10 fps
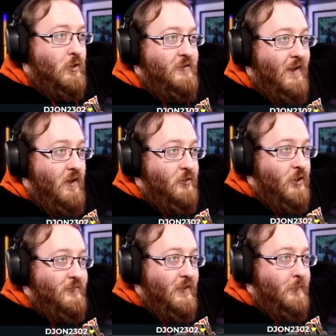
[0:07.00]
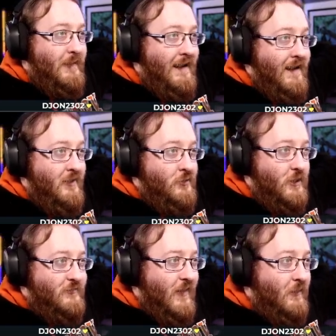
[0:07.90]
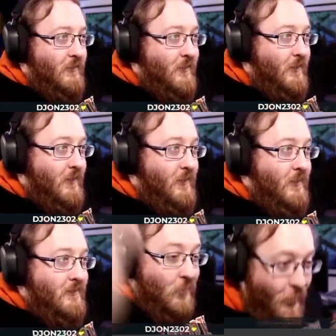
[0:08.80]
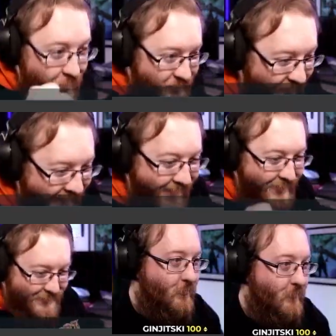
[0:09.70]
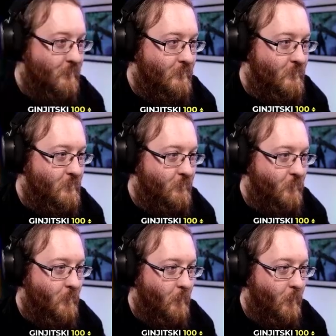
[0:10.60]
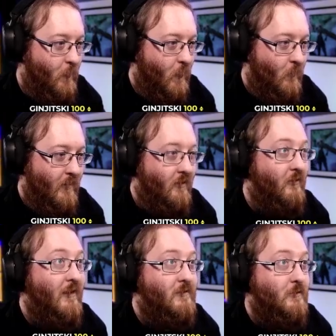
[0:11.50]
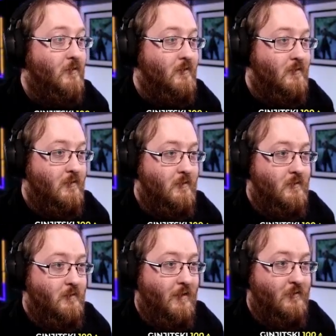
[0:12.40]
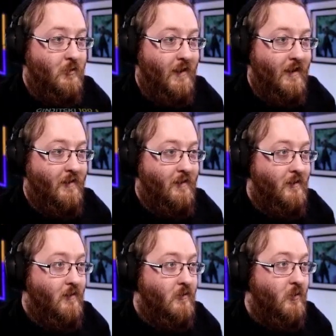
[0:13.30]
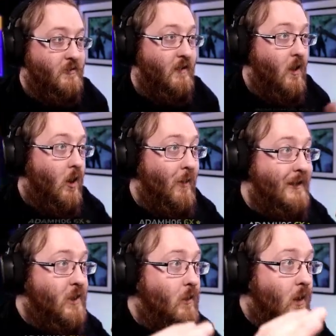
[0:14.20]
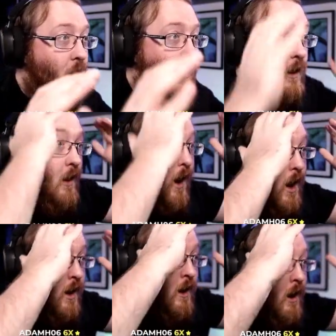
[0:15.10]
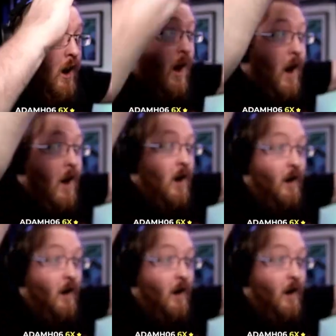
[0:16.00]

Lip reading: will have seen some crazy results, as in beating Juventus twice, home and away, and a 3-2 win over Liverpool using this tactic.